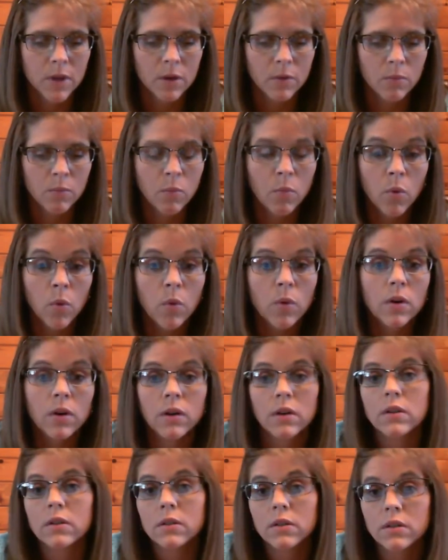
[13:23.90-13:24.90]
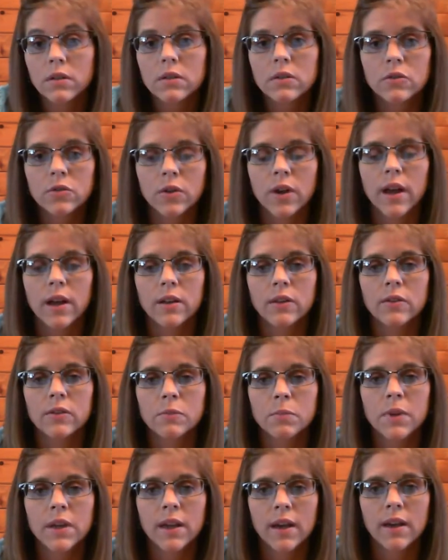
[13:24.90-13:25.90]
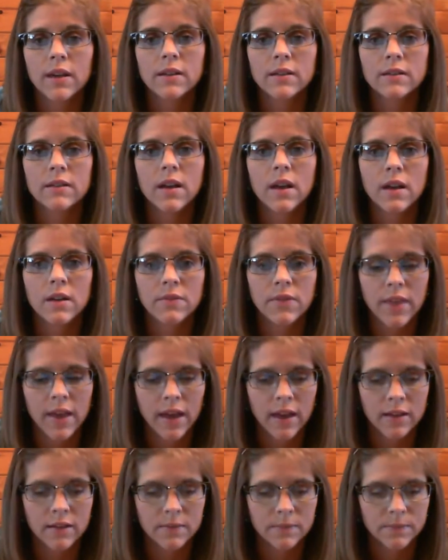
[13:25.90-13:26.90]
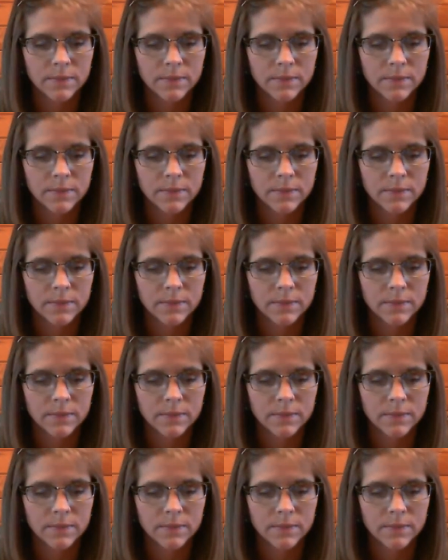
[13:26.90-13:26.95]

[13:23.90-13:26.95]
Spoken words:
more trials because of that.